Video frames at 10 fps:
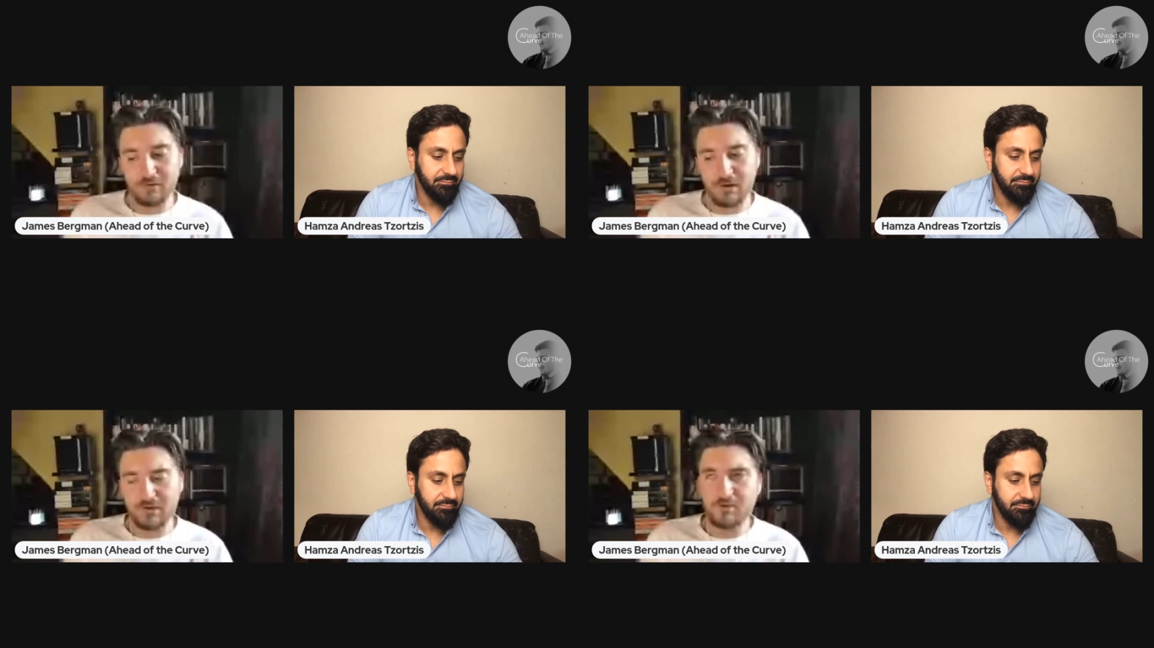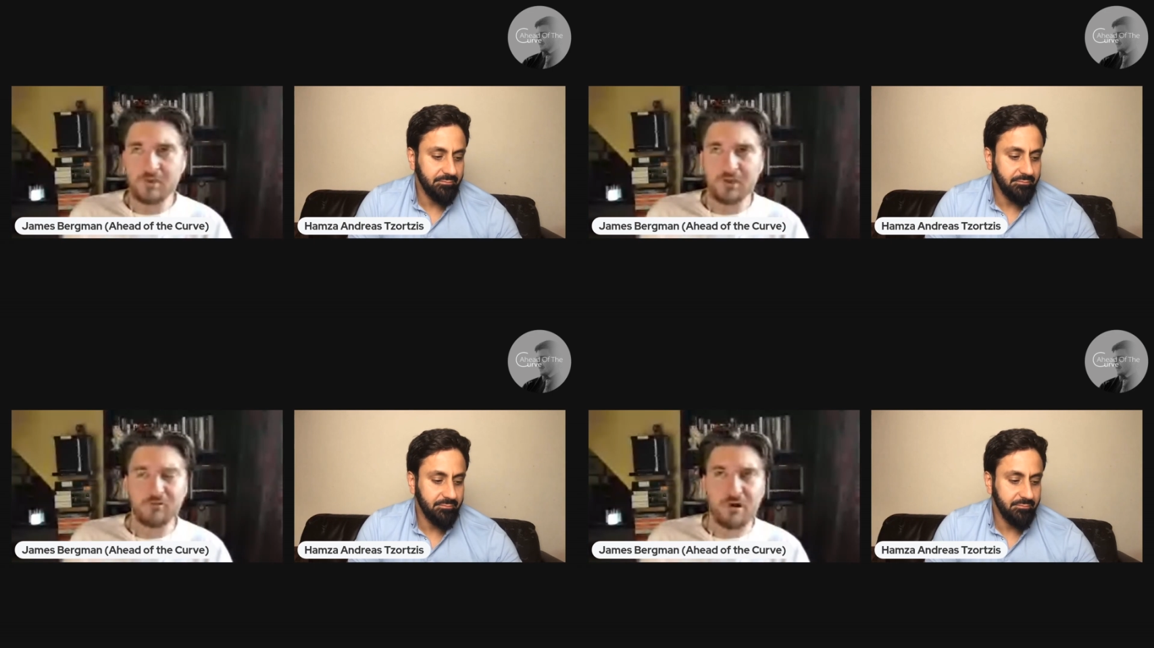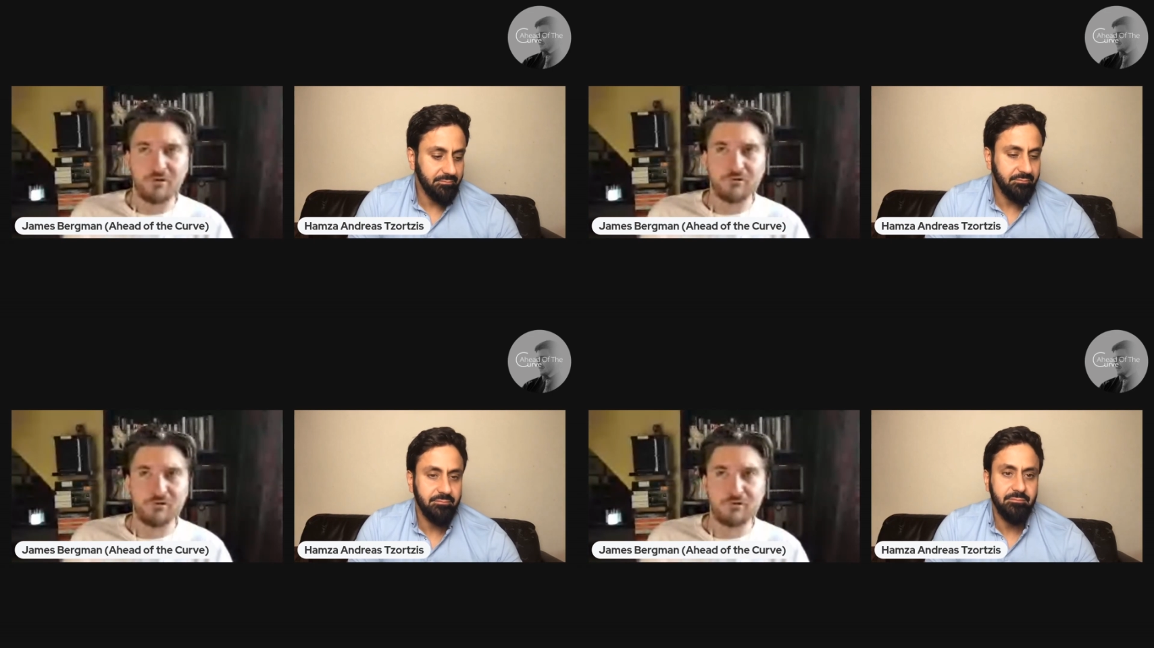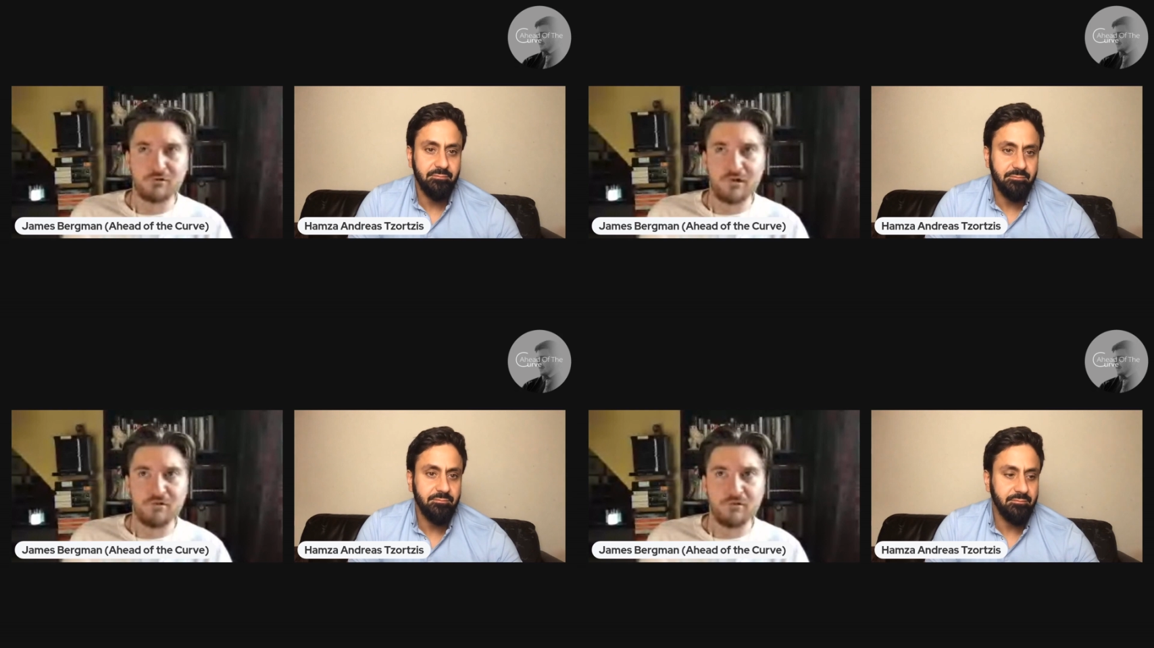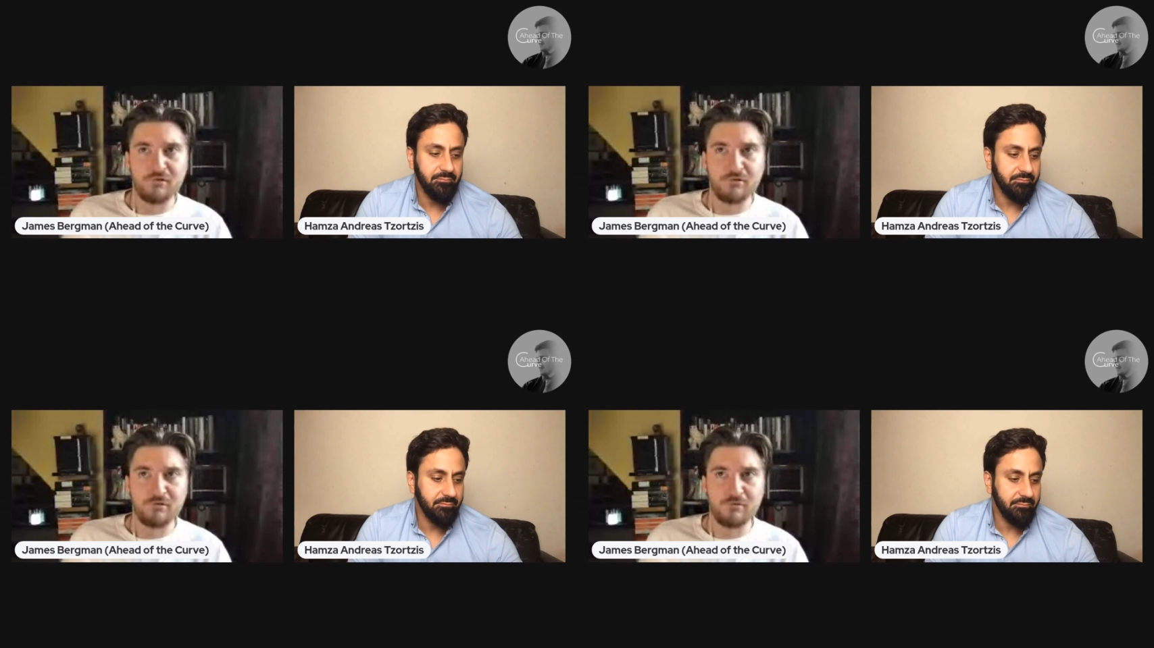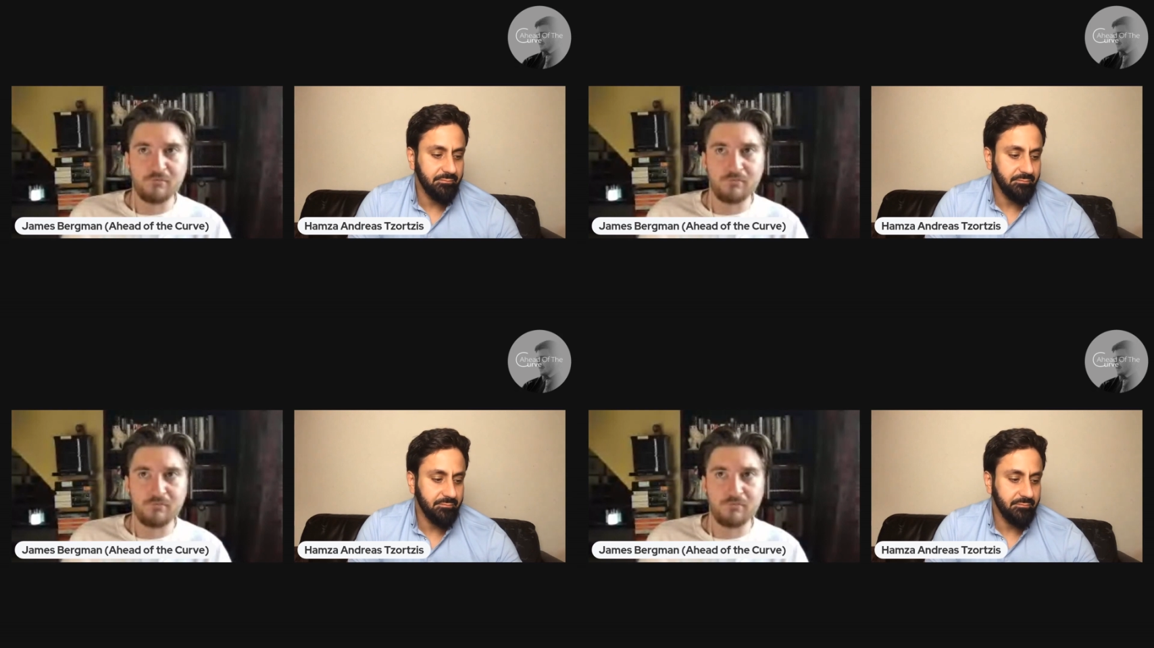Speaker 1: don't think Krauss is a